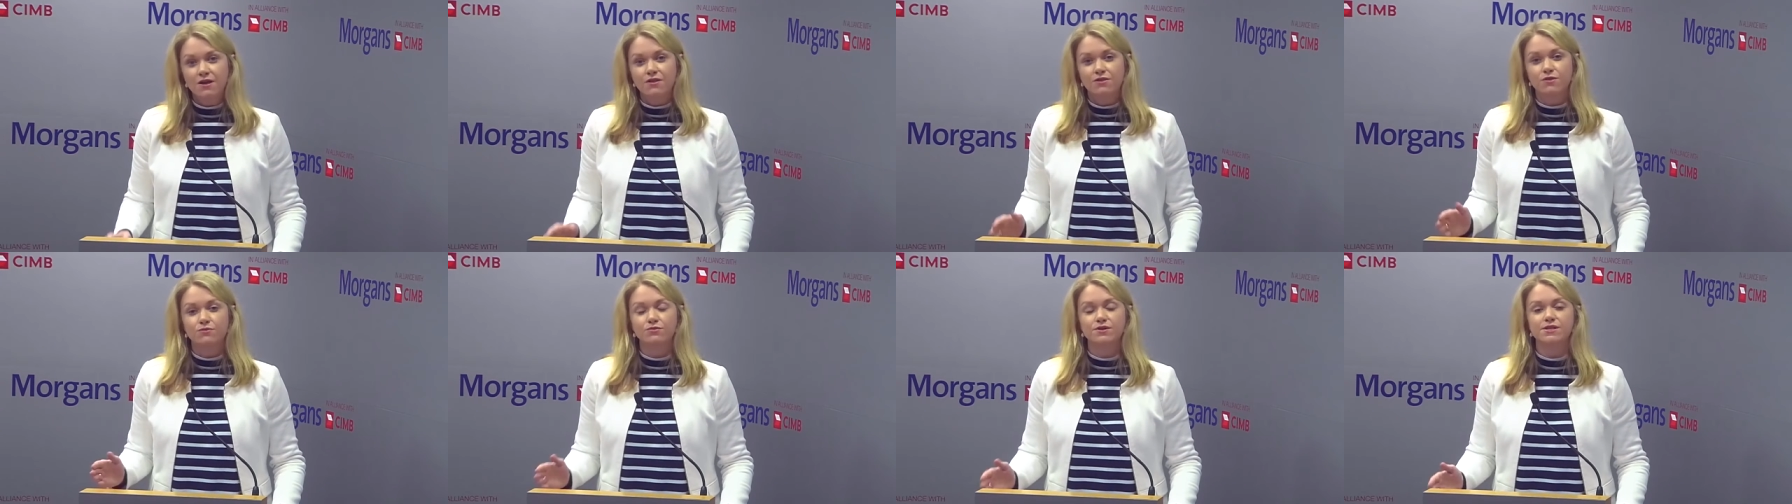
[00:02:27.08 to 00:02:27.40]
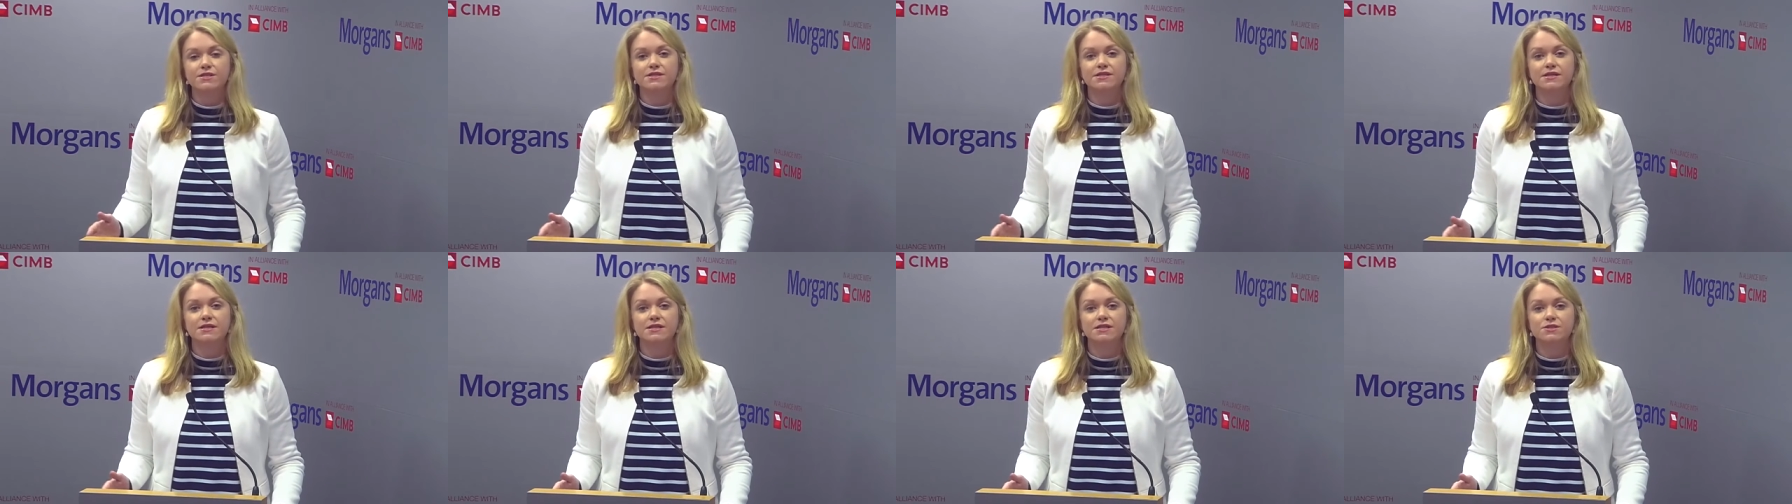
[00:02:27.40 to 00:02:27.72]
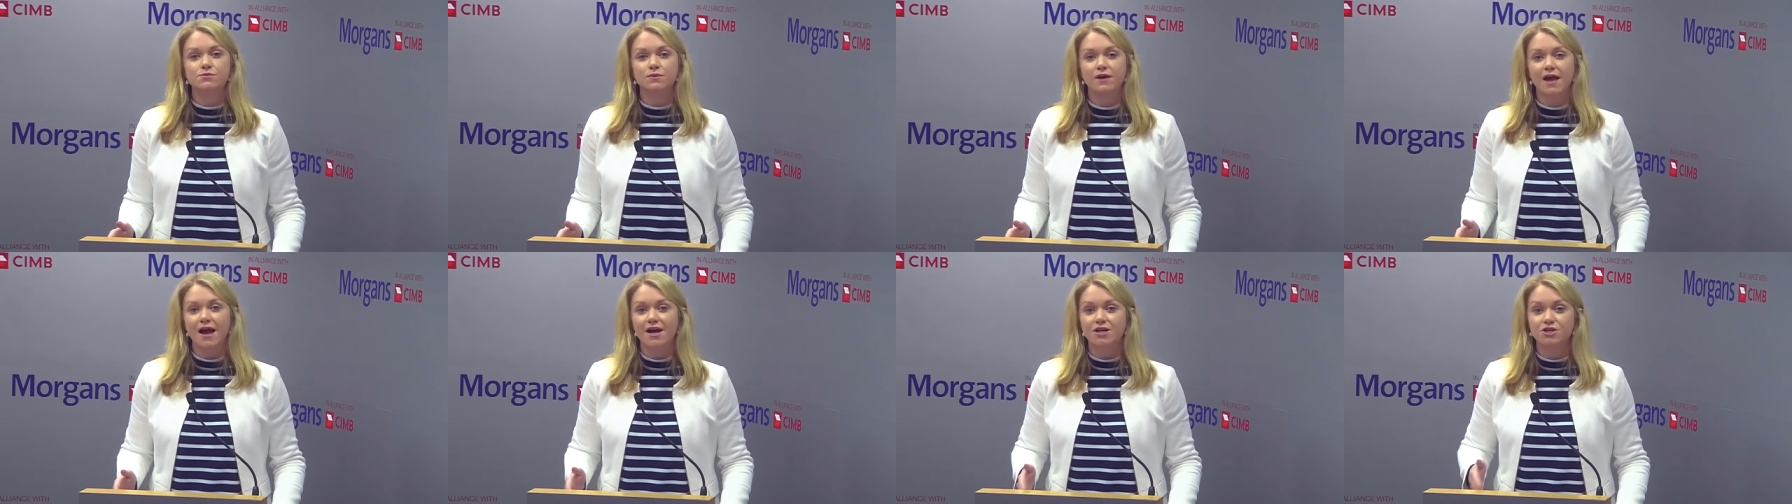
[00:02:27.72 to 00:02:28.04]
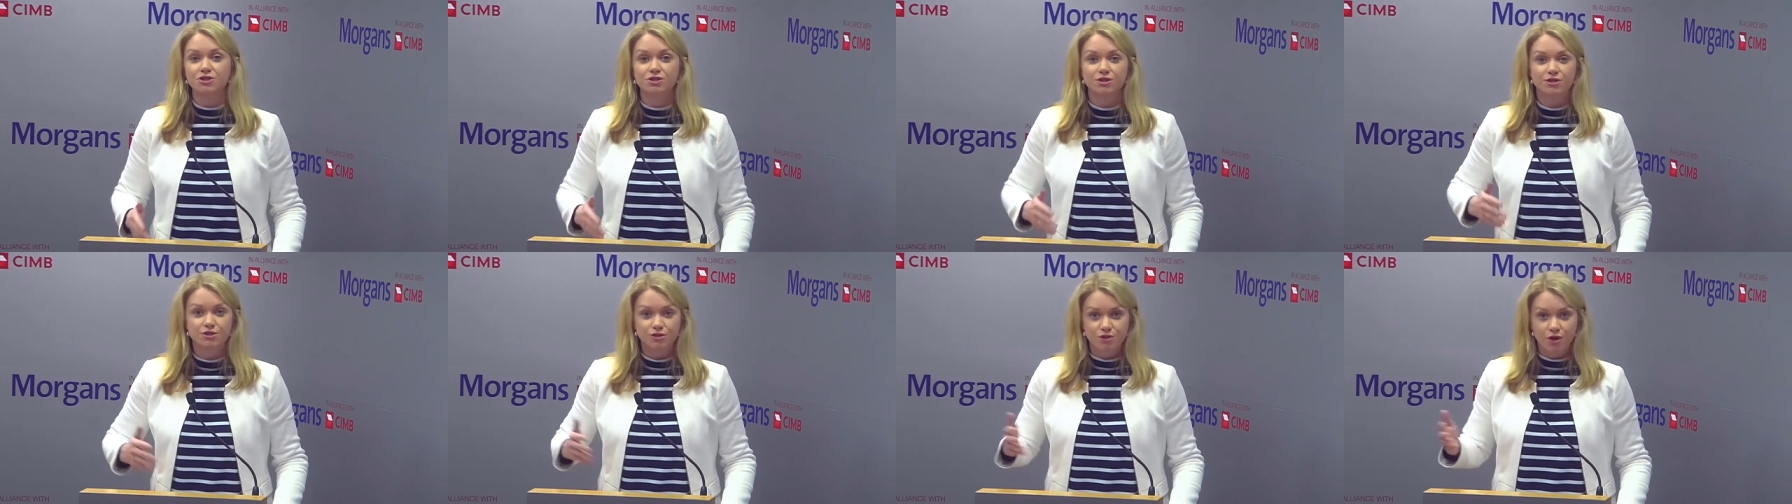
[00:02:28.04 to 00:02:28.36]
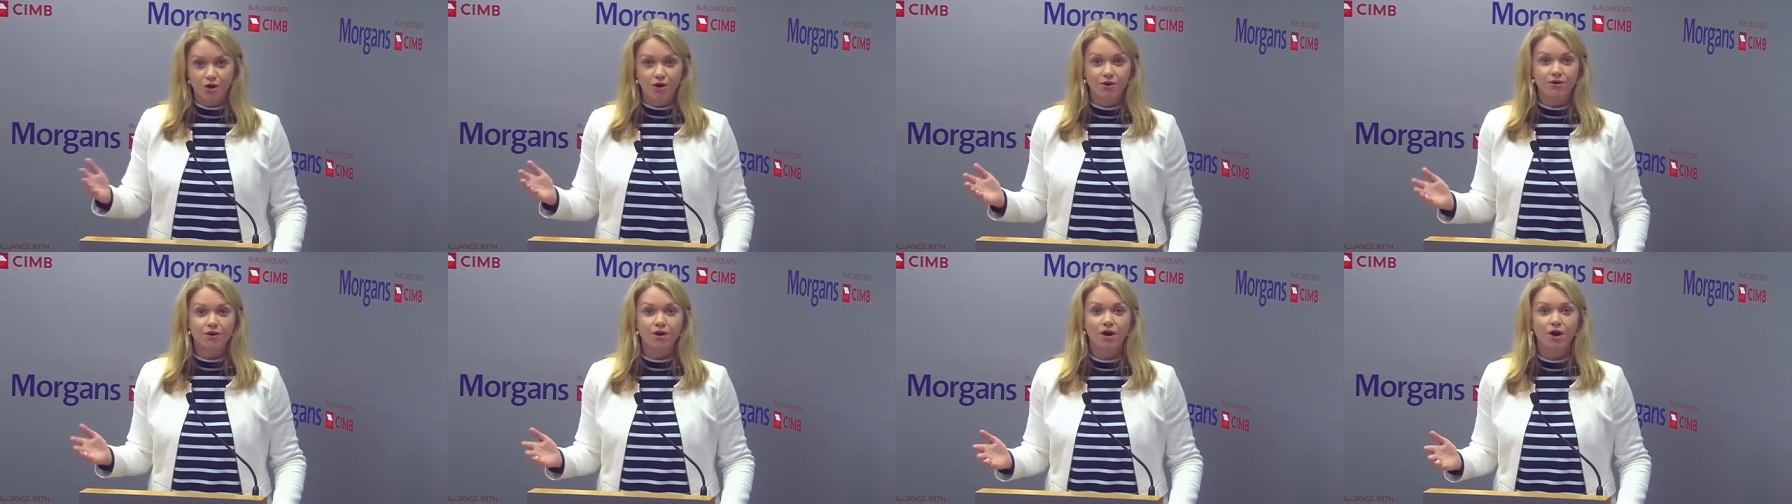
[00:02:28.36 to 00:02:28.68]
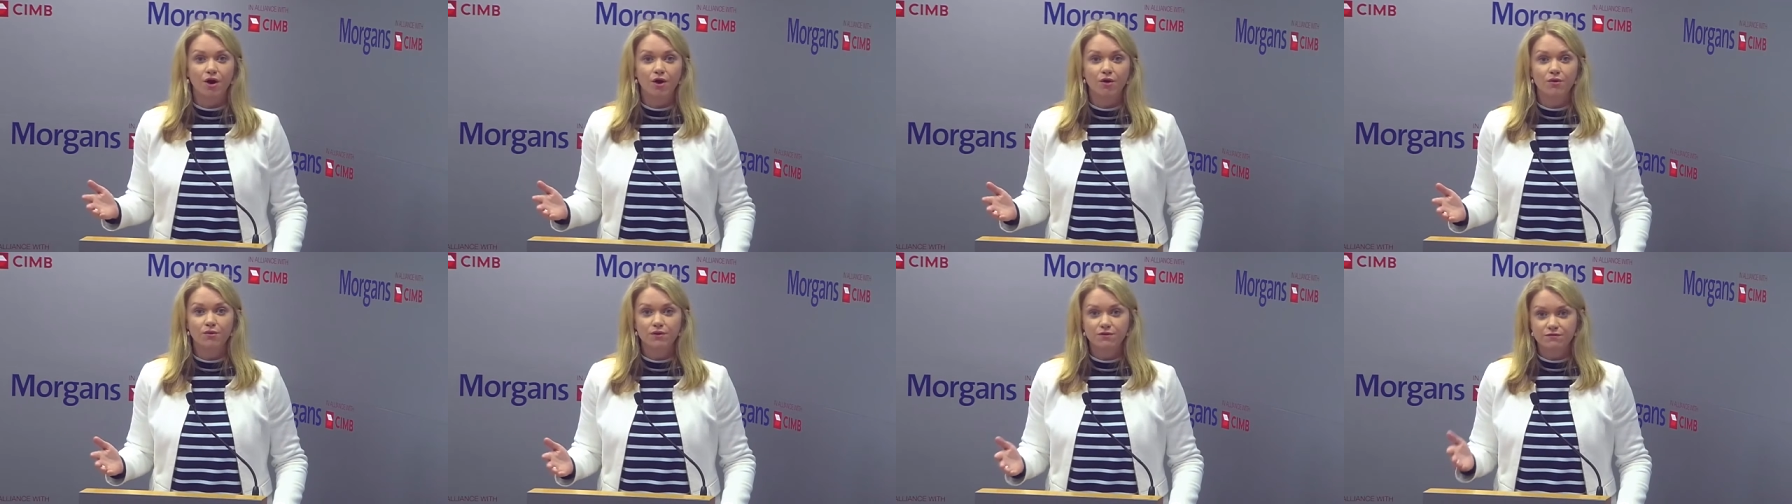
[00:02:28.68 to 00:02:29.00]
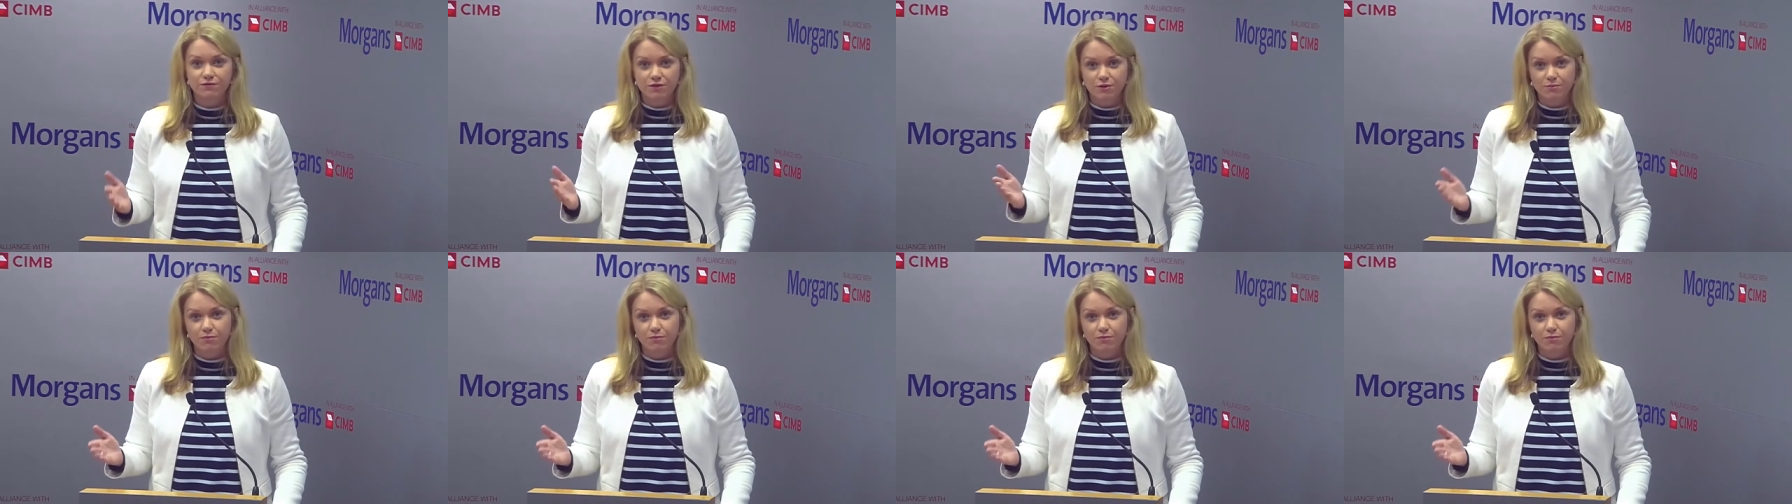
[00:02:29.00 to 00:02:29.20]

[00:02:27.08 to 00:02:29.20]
The risk is we actually don't know if